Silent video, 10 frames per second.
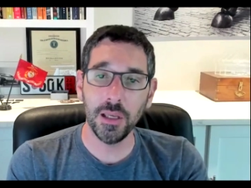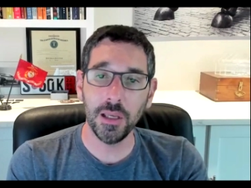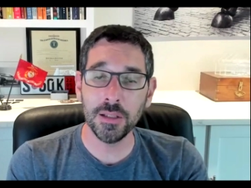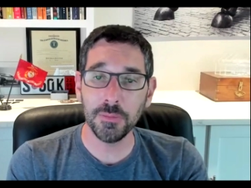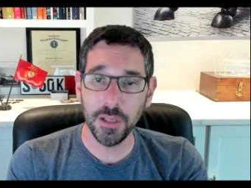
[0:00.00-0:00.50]

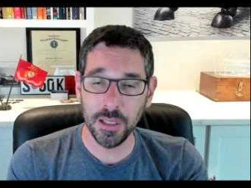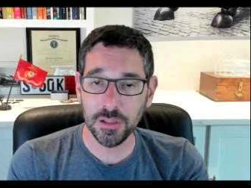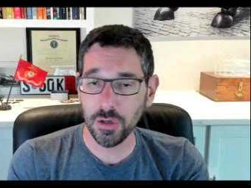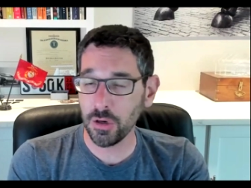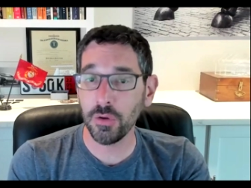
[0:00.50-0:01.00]
in
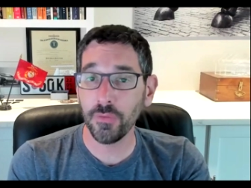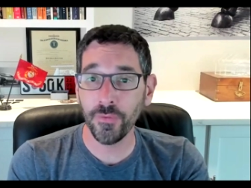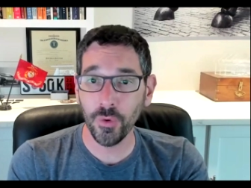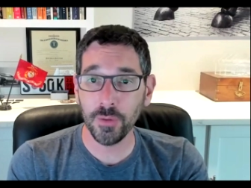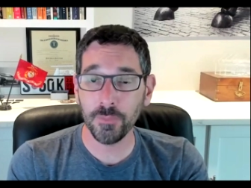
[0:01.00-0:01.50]
its current
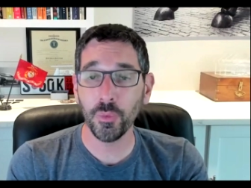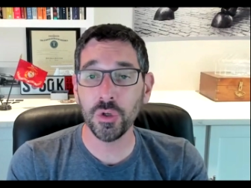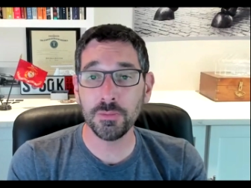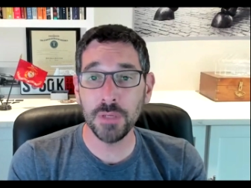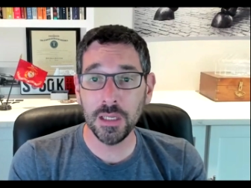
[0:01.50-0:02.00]
form,
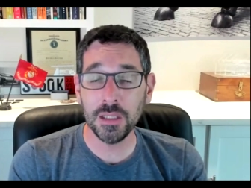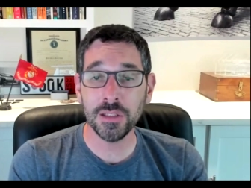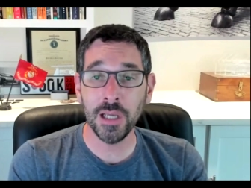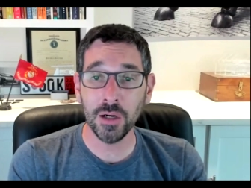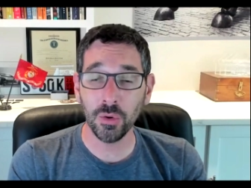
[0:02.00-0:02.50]
which means
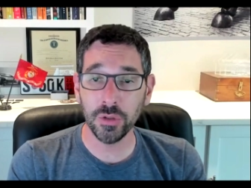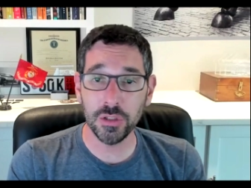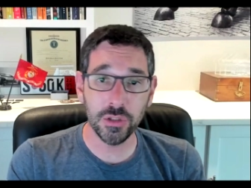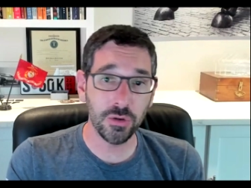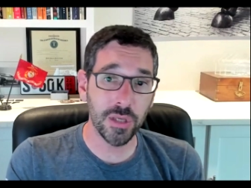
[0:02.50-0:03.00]
not only
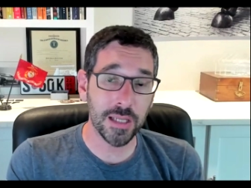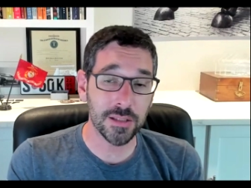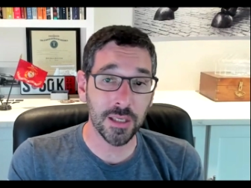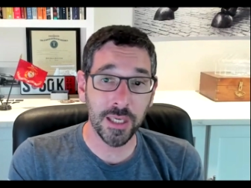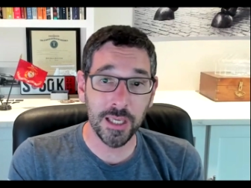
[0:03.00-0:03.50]
do you get
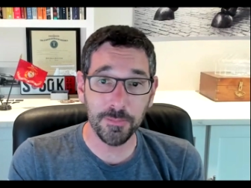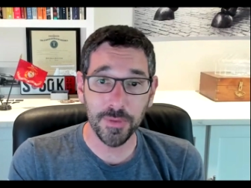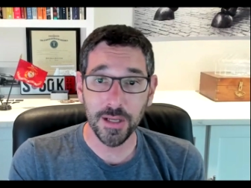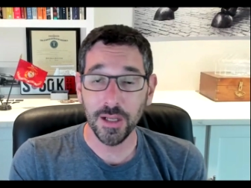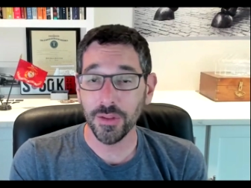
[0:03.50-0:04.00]
to
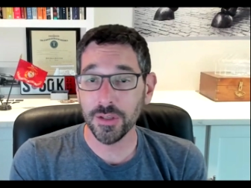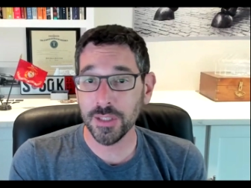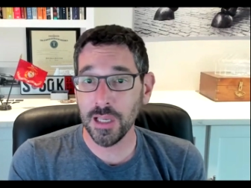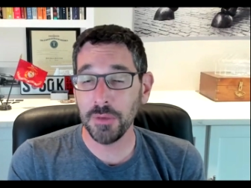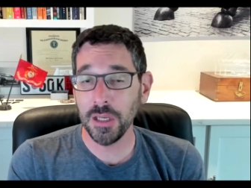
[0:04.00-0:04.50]
keep the
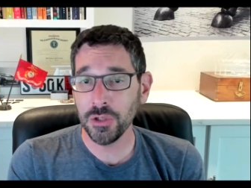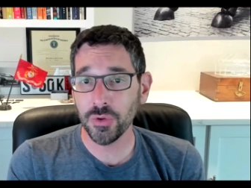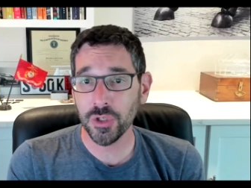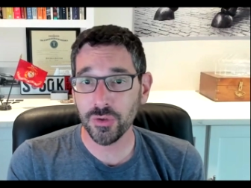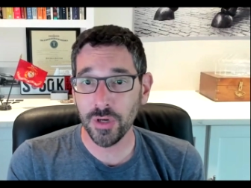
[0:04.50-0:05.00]
same
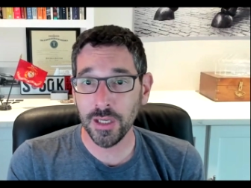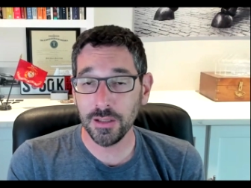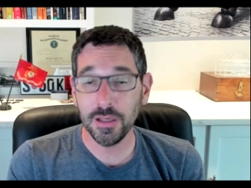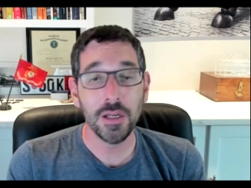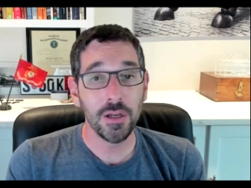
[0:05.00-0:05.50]
interest
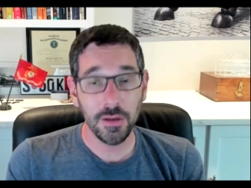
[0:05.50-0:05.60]
rate